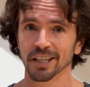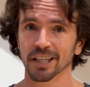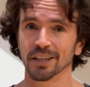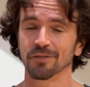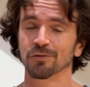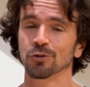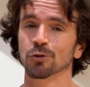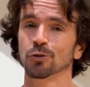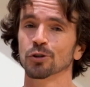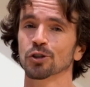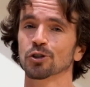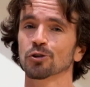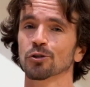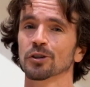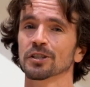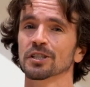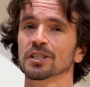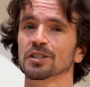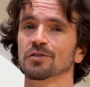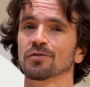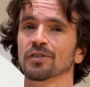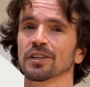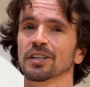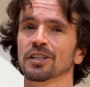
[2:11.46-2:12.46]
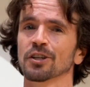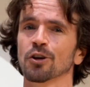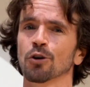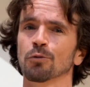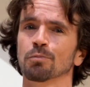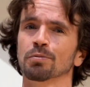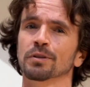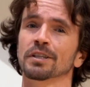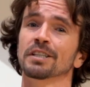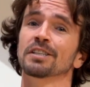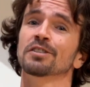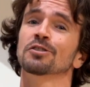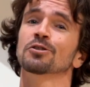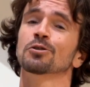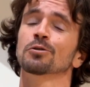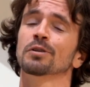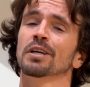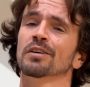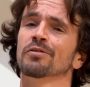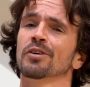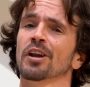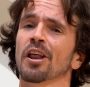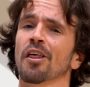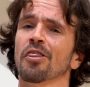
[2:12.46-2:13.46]
If you enjoyed this video, please do
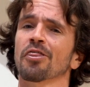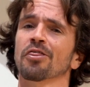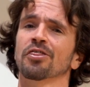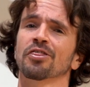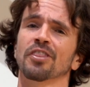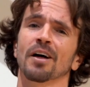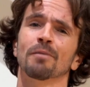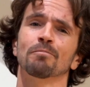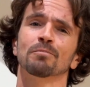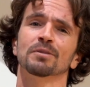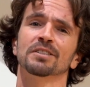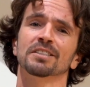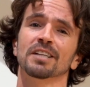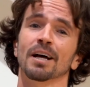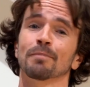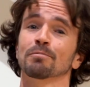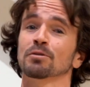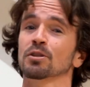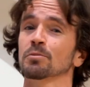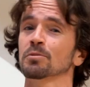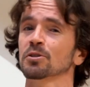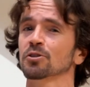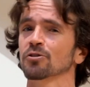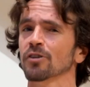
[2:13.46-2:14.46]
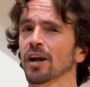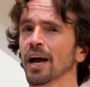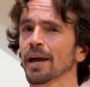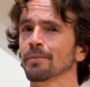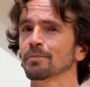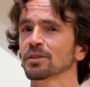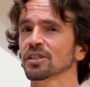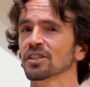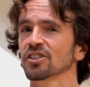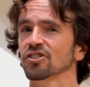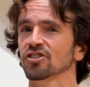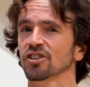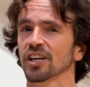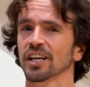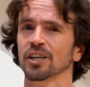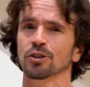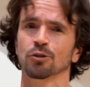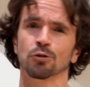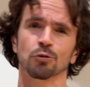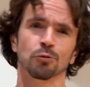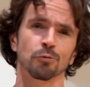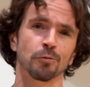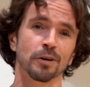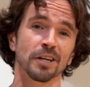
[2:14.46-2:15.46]
give it a thumbs up, subscribe to the
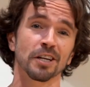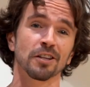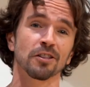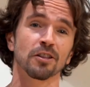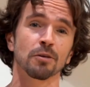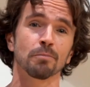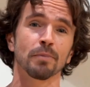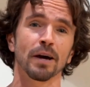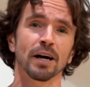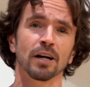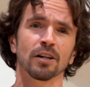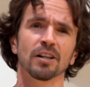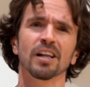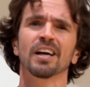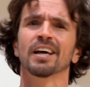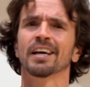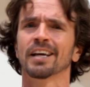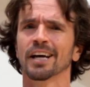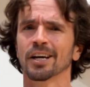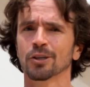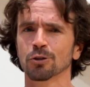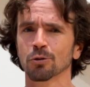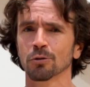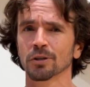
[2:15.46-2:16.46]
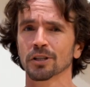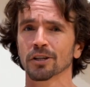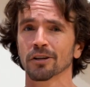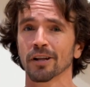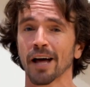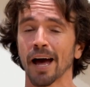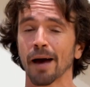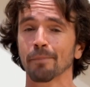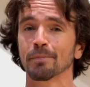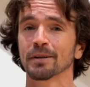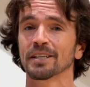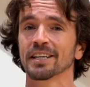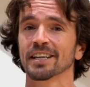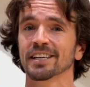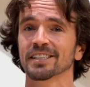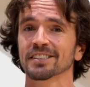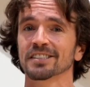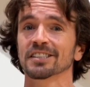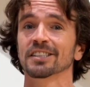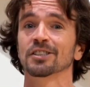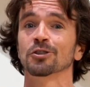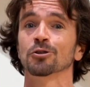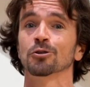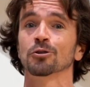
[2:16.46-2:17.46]
channel, ring the bell, and do a little happy
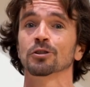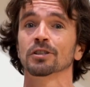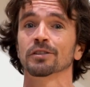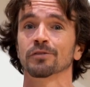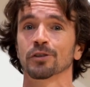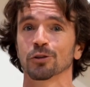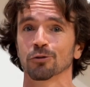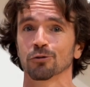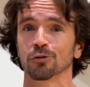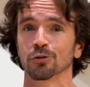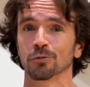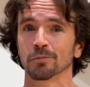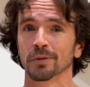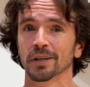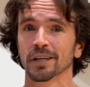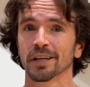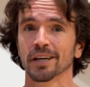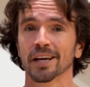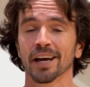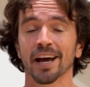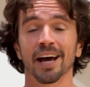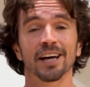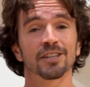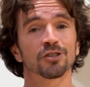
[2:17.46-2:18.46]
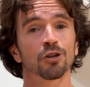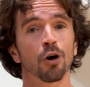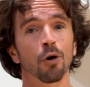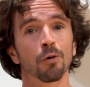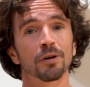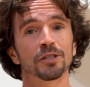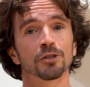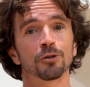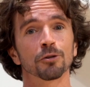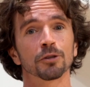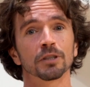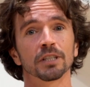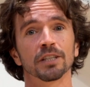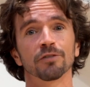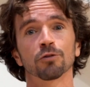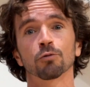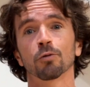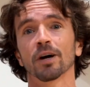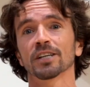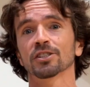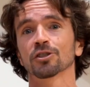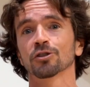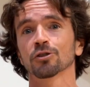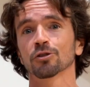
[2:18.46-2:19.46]
dance in your living room. As always, you can leave
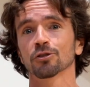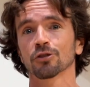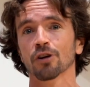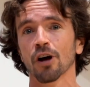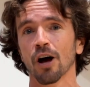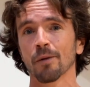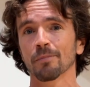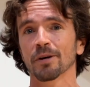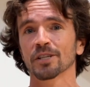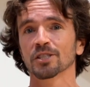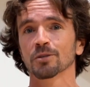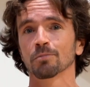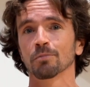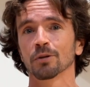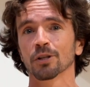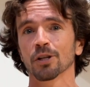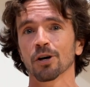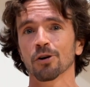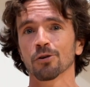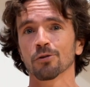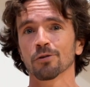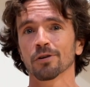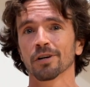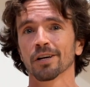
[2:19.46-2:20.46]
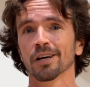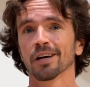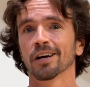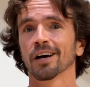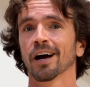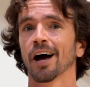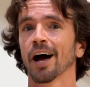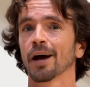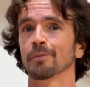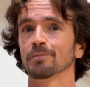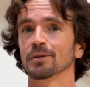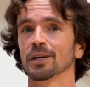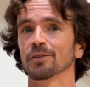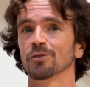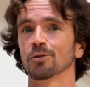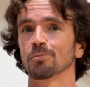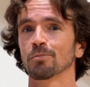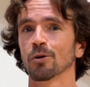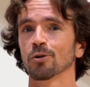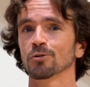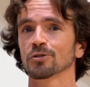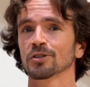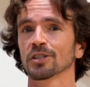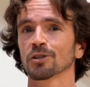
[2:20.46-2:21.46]
questions or comments below. I'm
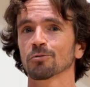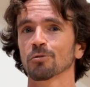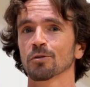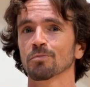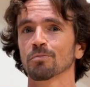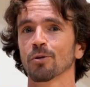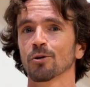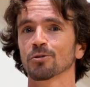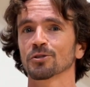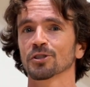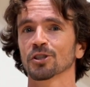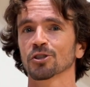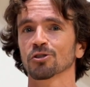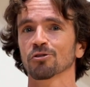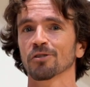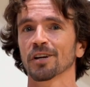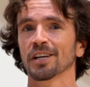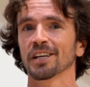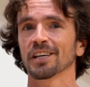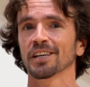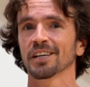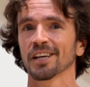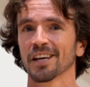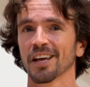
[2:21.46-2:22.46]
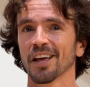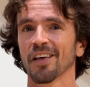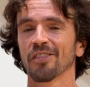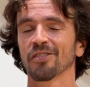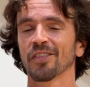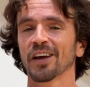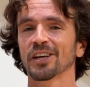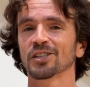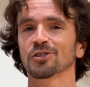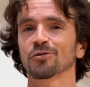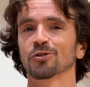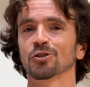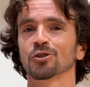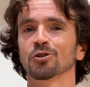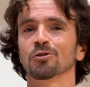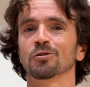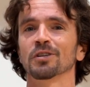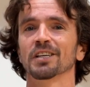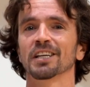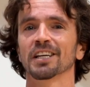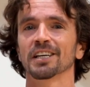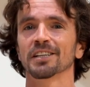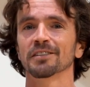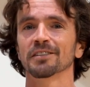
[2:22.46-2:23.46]
David Posnick with Posnick Training. Thanks for tuning